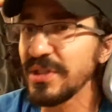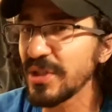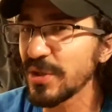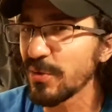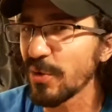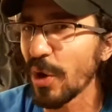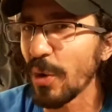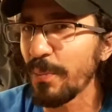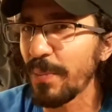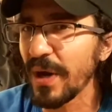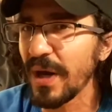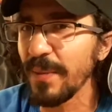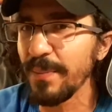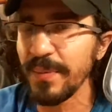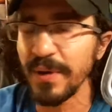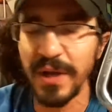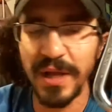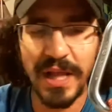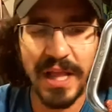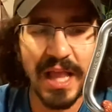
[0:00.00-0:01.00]
your rope up,
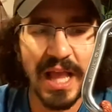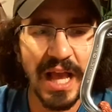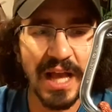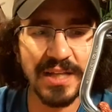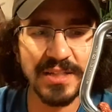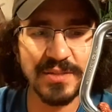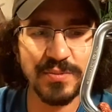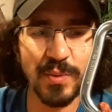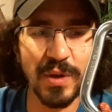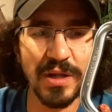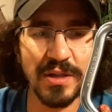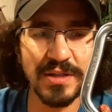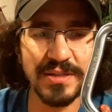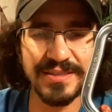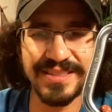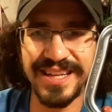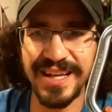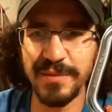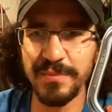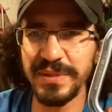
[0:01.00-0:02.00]
as well as
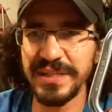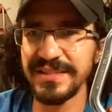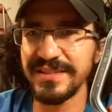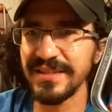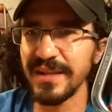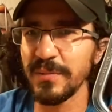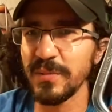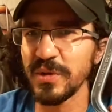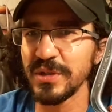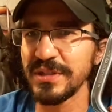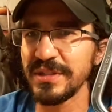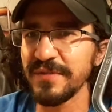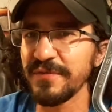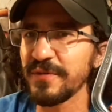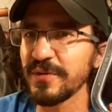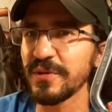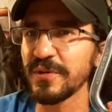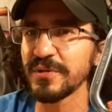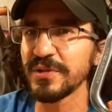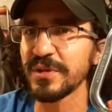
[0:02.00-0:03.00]
can be somewhat
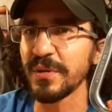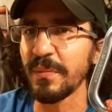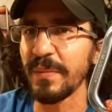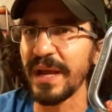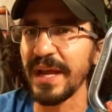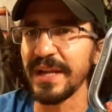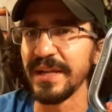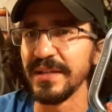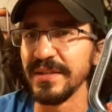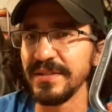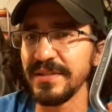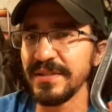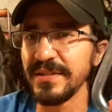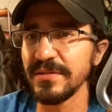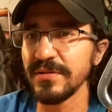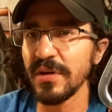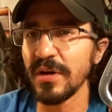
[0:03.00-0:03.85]
difficult to manage.